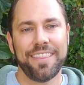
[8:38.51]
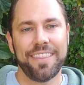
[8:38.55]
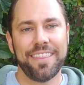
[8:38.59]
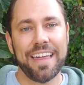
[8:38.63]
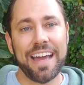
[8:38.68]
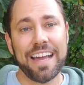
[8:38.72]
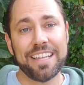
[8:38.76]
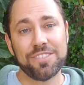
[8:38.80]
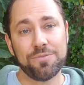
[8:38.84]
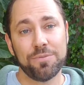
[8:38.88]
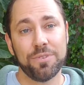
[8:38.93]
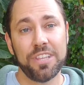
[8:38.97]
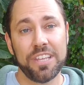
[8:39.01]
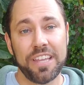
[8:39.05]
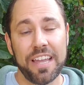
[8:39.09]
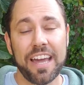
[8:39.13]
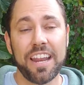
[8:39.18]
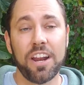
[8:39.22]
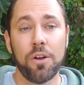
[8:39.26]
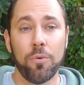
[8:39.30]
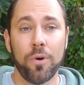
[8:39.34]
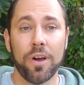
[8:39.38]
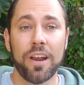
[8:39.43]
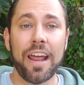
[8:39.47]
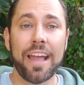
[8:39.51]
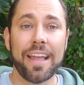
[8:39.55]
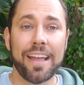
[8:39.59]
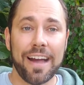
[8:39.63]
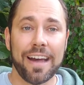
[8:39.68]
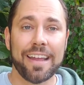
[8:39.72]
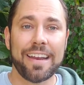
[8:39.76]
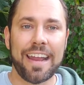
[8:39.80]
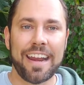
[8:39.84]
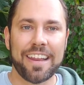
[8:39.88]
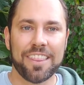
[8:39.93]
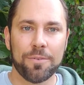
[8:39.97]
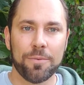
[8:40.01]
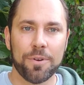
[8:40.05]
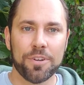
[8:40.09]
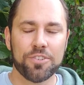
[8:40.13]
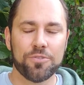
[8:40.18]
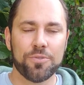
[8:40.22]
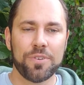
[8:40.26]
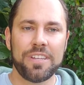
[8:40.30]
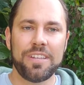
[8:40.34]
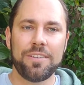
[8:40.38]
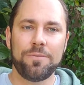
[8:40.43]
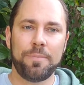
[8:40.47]
That's really kind of what I got out of the
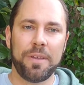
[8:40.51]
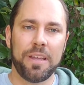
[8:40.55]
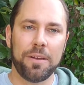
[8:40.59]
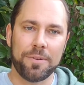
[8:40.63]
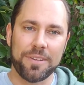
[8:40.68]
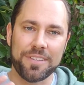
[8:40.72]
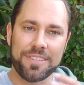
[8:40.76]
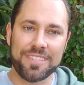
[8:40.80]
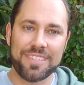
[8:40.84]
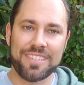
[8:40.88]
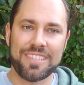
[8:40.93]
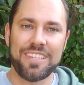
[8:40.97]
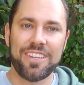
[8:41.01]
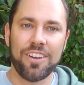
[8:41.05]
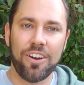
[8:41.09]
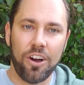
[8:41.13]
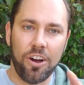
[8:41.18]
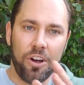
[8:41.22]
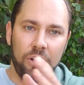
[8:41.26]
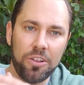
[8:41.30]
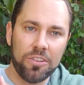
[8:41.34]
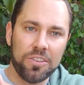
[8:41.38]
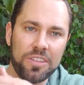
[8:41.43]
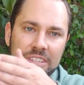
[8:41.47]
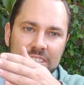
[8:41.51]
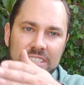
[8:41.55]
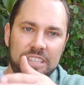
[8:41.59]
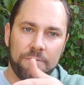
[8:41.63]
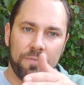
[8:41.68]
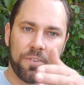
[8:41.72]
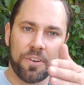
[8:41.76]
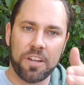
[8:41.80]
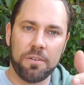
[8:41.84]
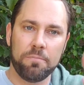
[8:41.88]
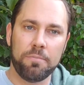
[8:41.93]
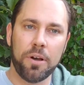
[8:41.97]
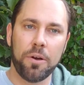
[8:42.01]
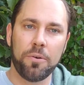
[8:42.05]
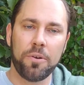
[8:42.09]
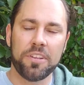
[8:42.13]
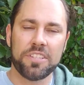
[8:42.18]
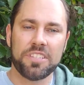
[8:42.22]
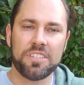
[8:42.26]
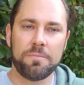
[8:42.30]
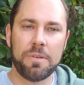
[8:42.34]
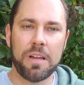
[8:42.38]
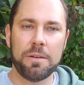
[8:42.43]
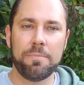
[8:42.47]
retreat, being able to see all these different
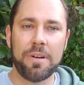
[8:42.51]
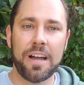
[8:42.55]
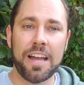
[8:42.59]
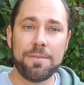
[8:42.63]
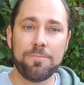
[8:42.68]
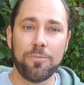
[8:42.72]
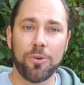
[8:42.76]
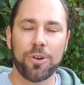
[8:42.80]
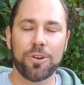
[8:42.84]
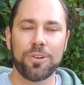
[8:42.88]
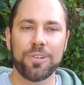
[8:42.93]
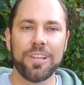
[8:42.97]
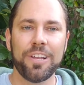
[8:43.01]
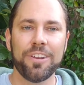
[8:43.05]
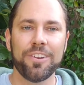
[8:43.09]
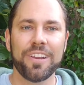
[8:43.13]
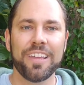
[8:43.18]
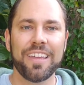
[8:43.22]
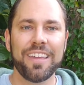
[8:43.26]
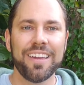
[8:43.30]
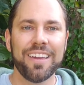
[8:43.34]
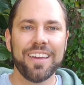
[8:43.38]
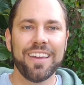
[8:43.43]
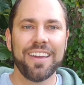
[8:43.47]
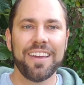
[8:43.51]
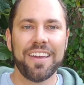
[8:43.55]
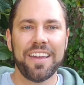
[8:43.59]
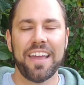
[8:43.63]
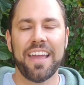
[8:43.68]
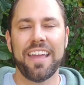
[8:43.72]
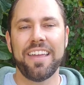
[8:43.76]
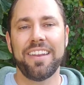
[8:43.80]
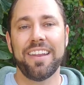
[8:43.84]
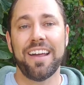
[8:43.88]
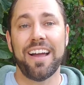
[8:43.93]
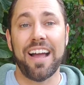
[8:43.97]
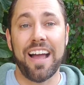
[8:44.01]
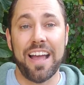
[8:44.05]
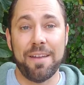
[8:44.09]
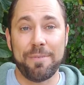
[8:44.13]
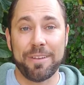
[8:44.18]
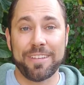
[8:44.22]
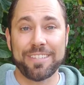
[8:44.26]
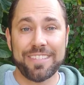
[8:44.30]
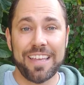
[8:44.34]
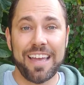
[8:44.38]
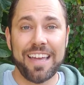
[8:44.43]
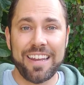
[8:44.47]
components of my mind more clearly. And I'm
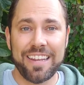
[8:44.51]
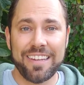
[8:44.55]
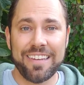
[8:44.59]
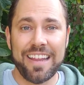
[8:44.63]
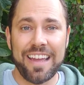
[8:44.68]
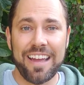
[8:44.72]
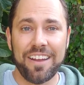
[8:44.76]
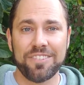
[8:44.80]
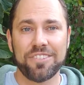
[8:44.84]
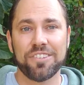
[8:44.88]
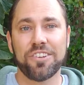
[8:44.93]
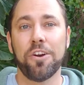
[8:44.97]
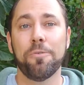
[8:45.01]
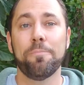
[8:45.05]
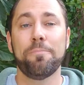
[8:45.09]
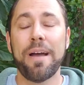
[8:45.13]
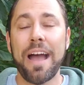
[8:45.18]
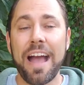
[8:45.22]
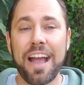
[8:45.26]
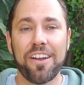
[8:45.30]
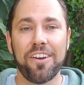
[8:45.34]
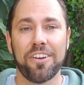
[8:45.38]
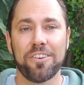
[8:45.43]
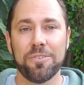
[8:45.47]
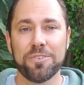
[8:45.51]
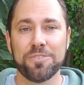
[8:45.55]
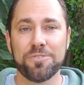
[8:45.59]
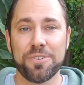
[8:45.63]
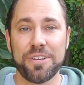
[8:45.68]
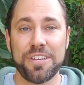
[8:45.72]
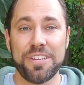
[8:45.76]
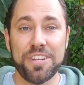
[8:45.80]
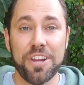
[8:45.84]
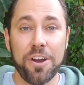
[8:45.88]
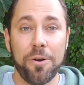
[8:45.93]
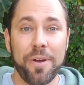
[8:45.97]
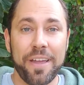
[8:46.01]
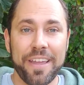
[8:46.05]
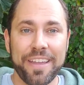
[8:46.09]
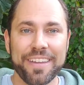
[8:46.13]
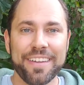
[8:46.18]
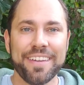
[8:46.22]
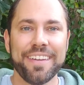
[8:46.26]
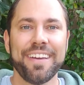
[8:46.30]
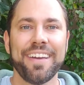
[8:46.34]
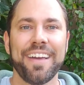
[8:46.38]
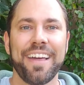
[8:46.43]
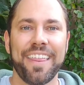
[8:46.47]
excited now to go back on retreat knowing
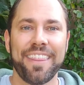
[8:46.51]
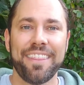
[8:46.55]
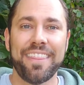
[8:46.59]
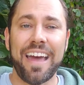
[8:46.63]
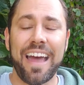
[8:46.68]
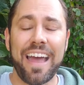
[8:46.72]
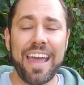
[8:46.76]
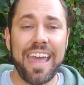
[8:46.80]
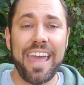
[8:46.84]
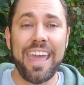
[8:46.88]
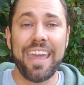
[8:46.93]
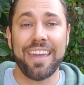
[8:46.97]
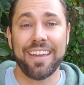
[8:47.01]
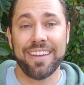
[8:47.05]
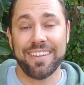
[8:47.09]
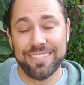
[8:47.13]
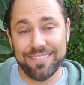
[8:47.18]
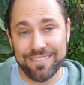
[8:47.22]
that, hey,